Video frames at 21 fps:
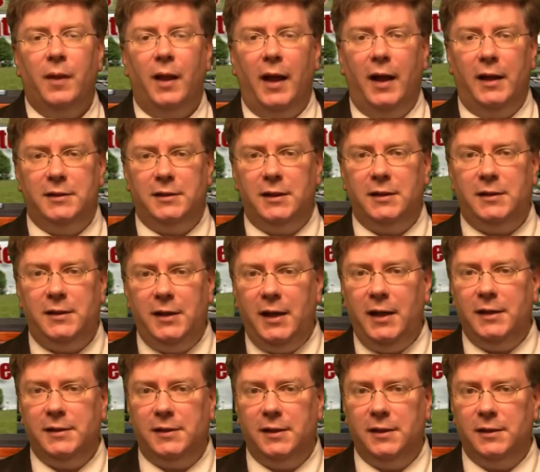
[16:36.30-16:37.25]
As this
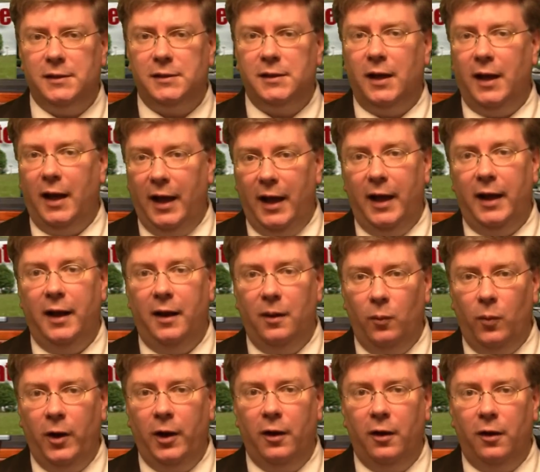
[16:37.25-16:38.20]
eases, and it
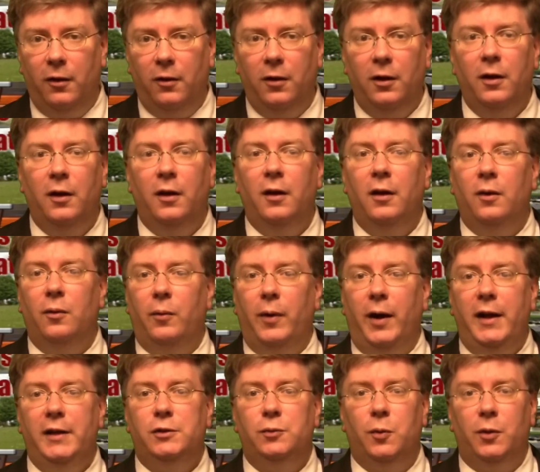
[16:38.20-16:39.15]
will,
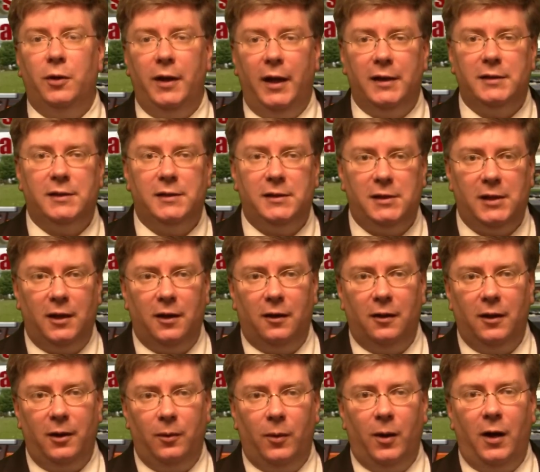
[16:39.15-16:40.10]
rates will
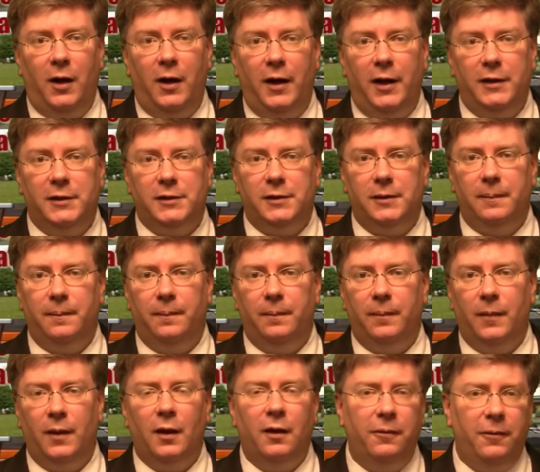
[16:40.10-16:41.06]
necessarily rise.
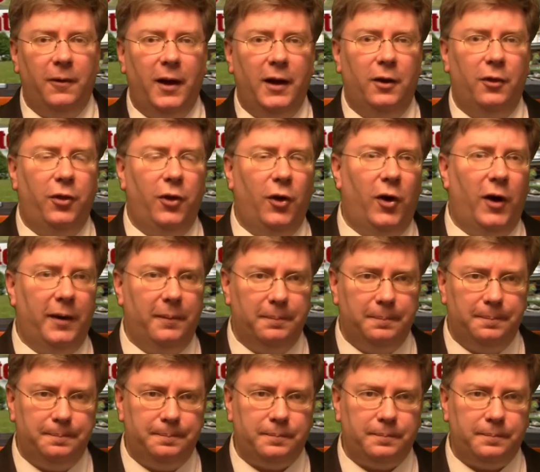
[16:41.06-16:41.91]
Final thought.